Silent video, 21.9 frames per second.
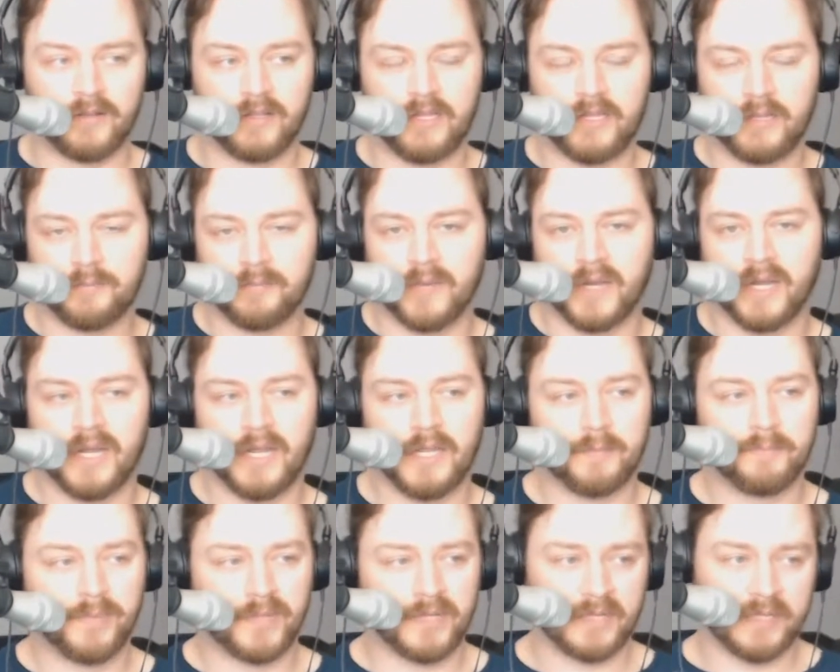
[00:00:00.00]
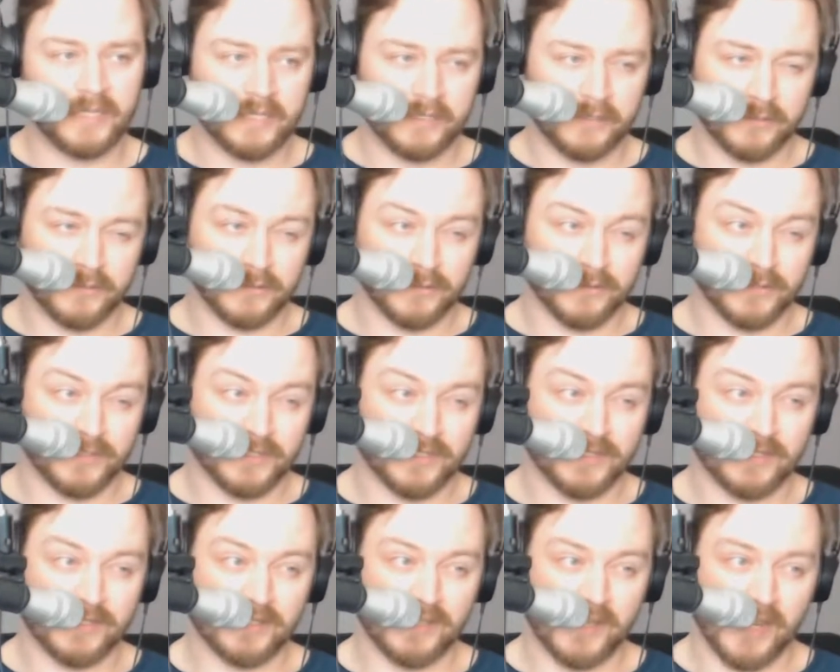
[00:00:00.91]
In my political
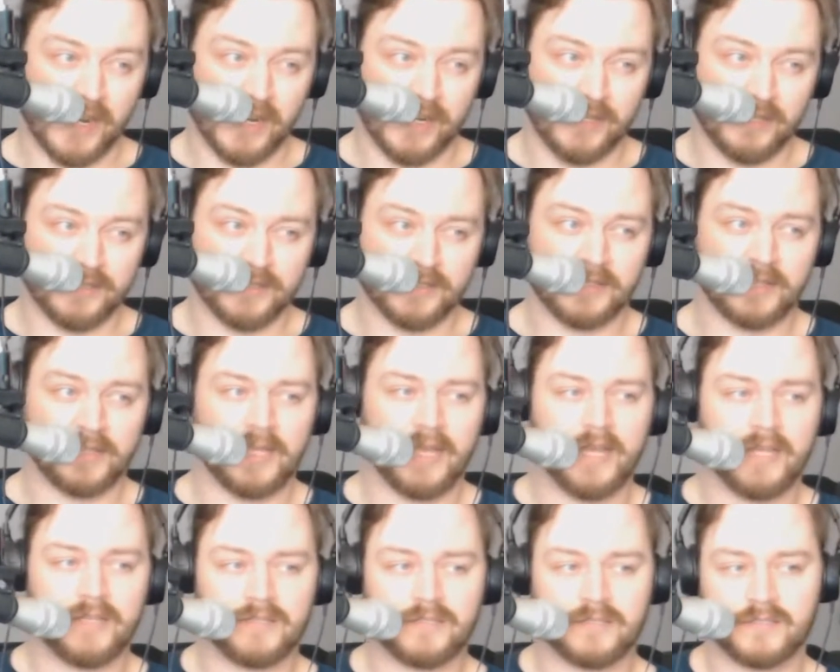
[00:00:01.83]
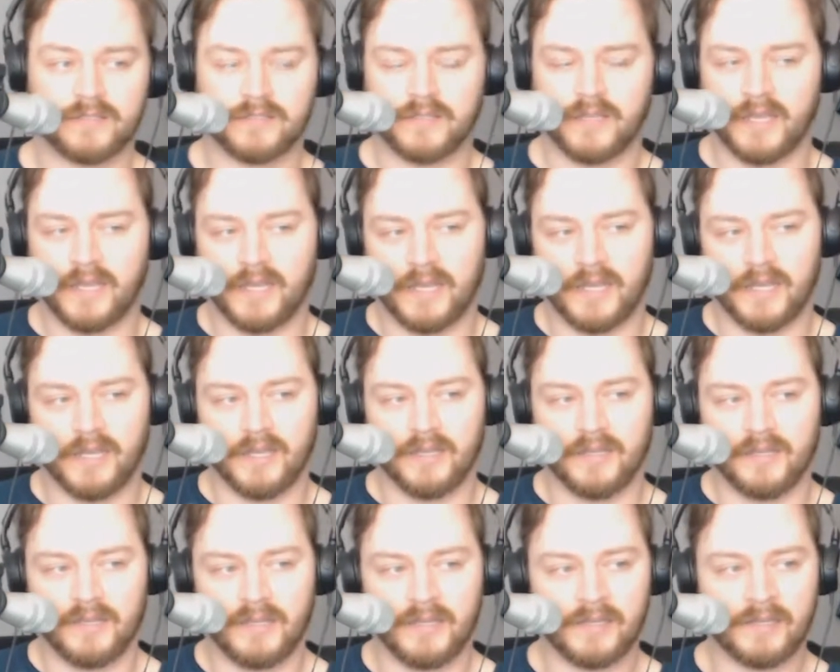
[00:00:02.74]
science class,
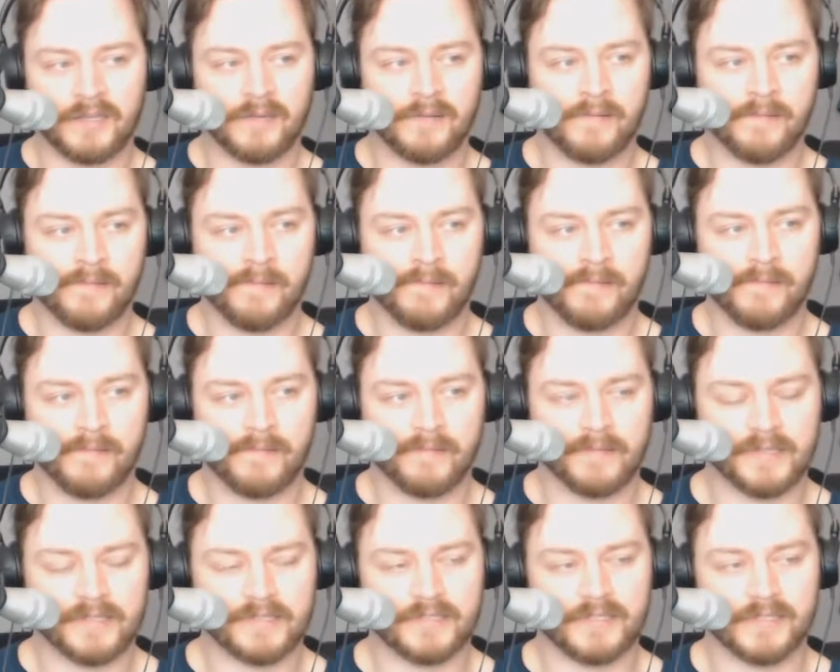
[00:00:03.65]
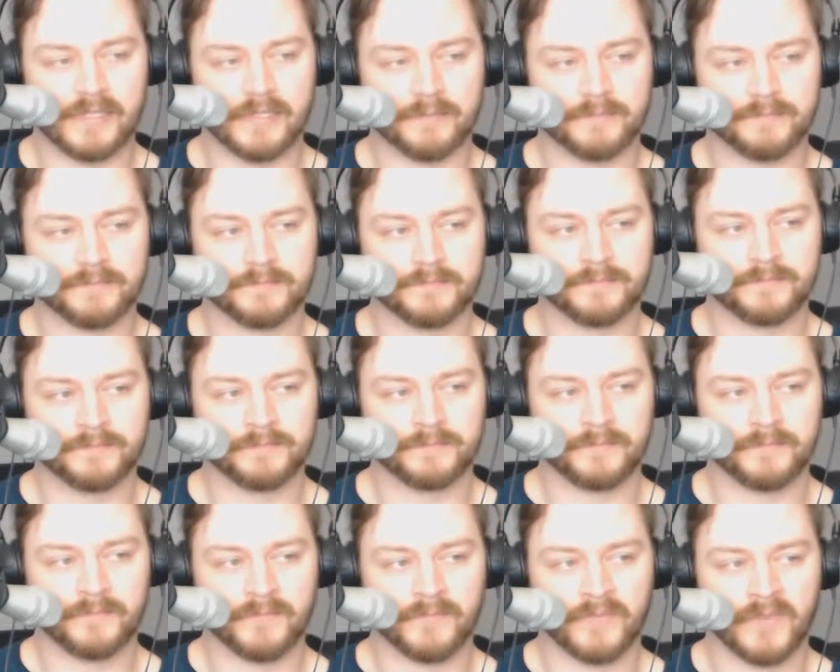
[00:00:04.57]
let's see,
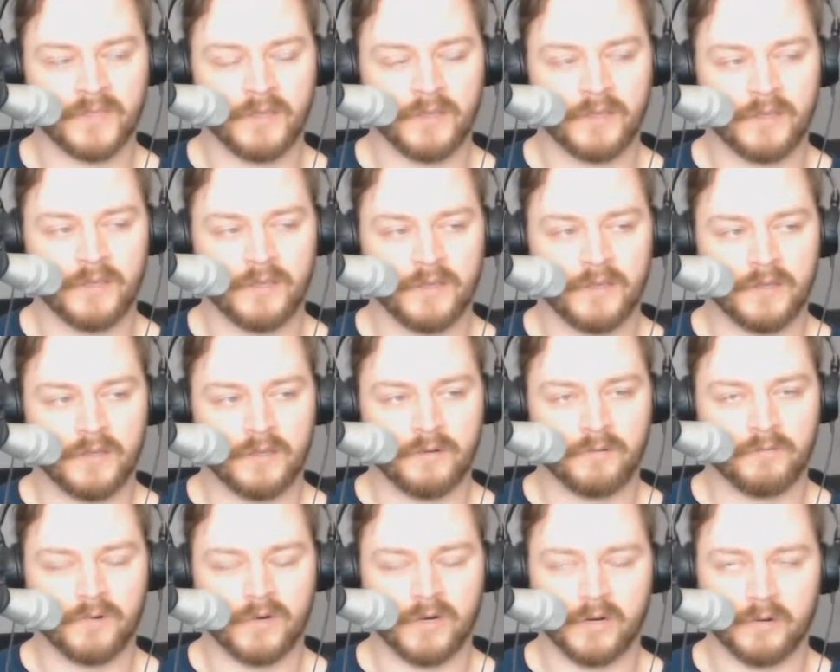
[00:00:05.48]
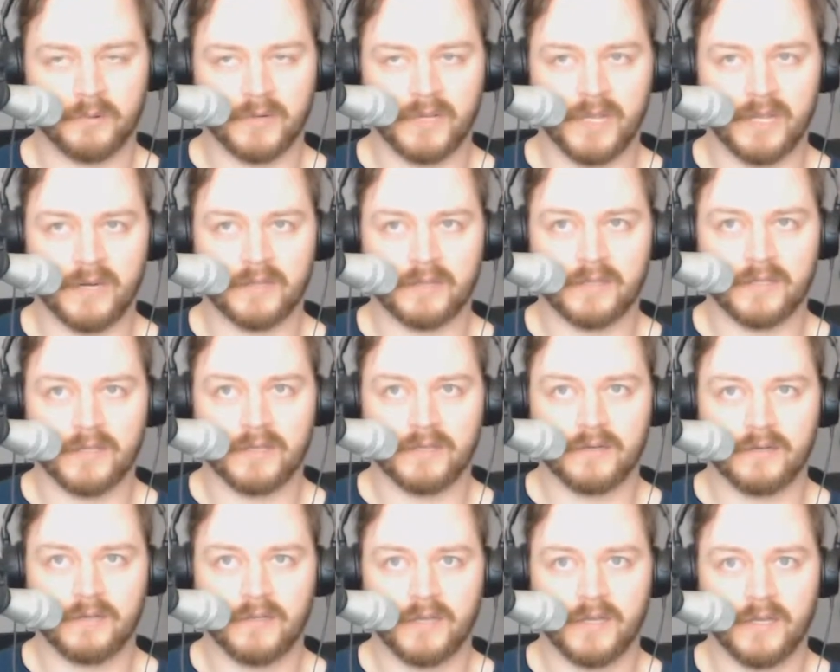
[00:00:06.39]
where are we at on
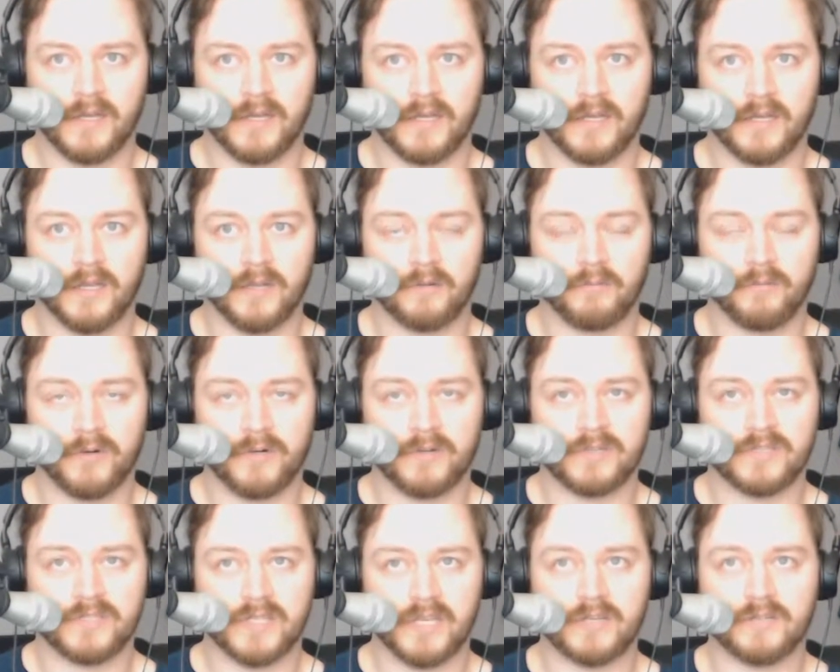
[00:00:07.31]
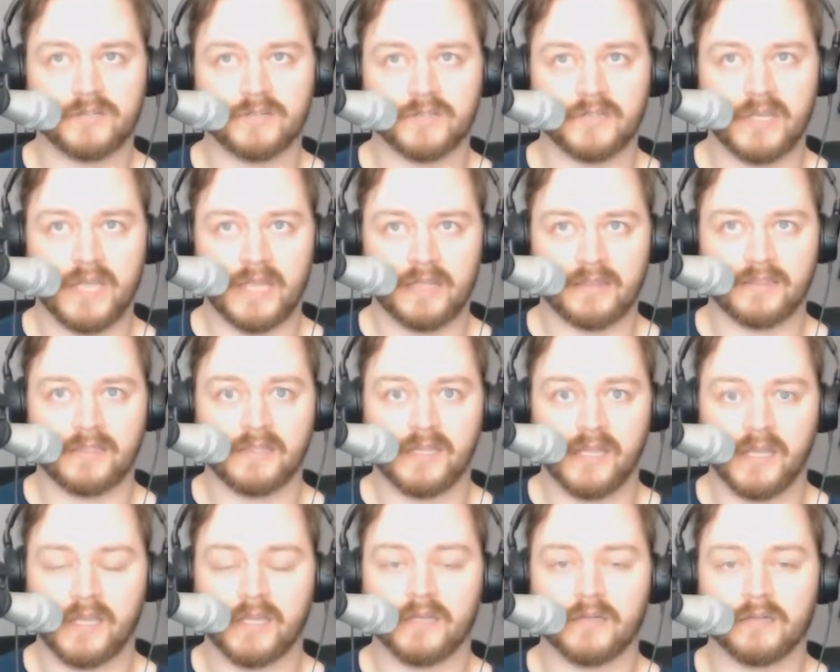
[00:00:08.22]
that? We're essentially at
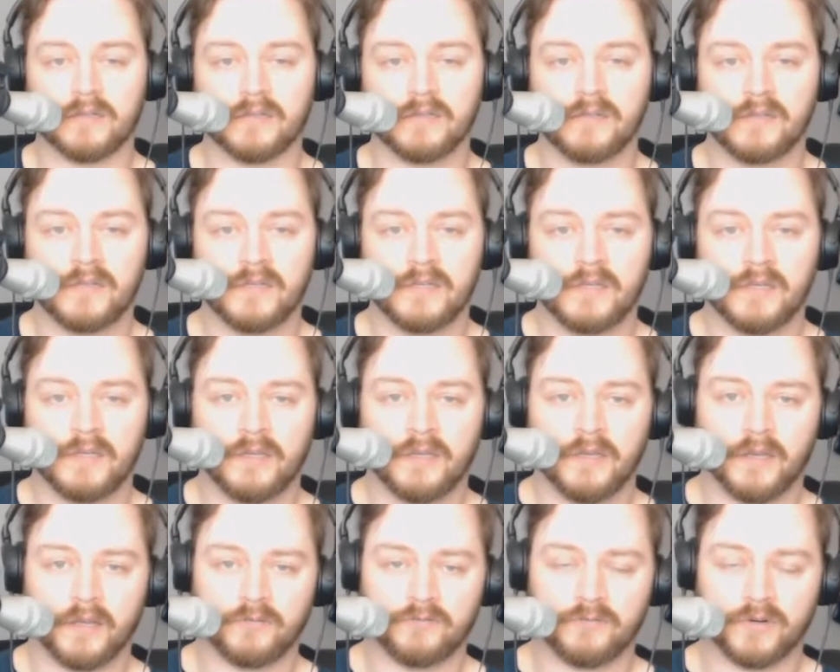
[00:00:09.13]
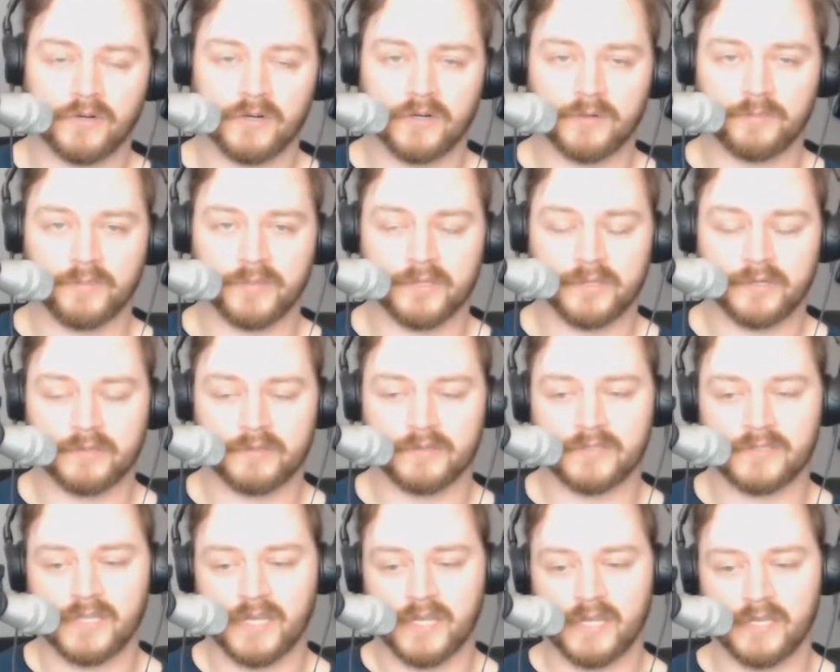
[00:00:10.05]
the end of our
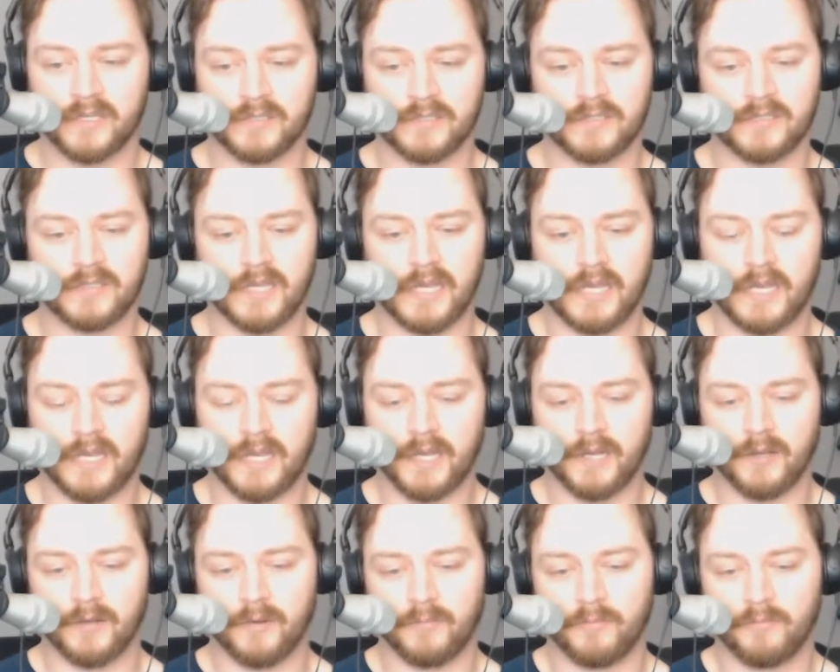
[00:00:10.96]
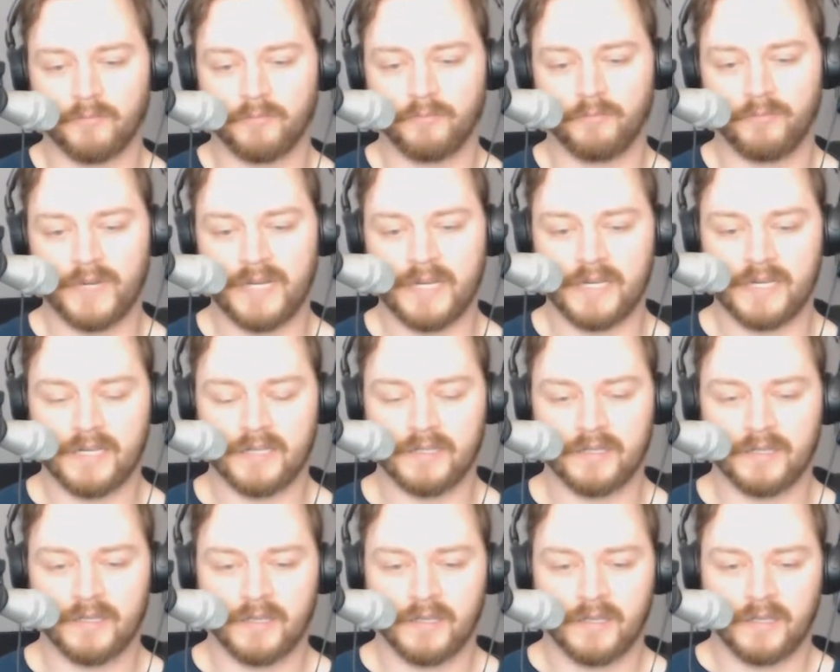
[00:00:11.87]
political science.
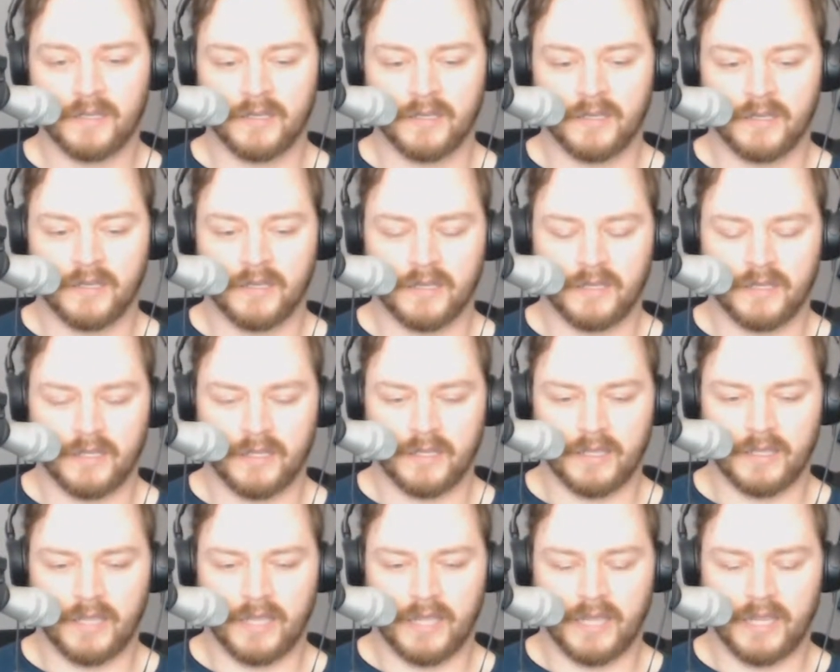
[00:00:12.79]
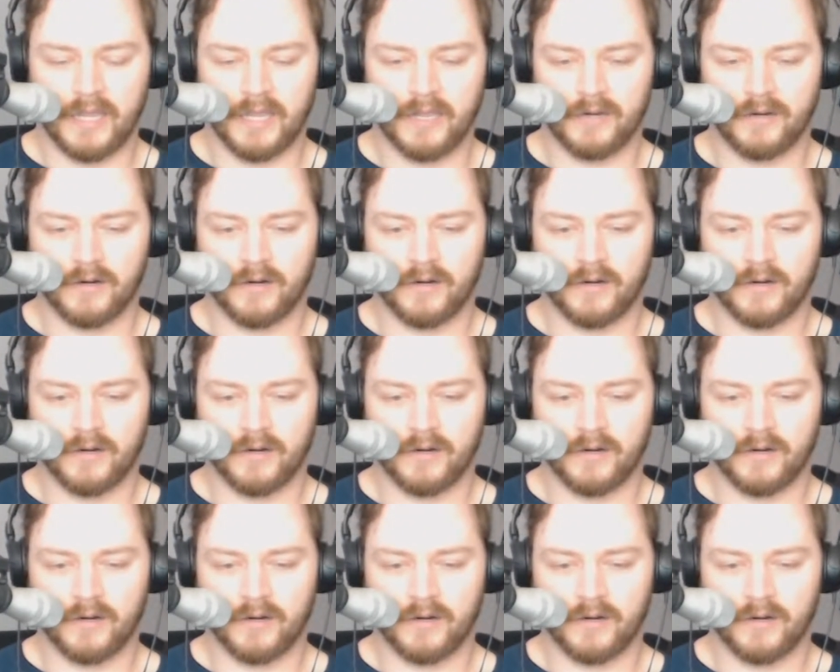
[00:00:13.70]
We had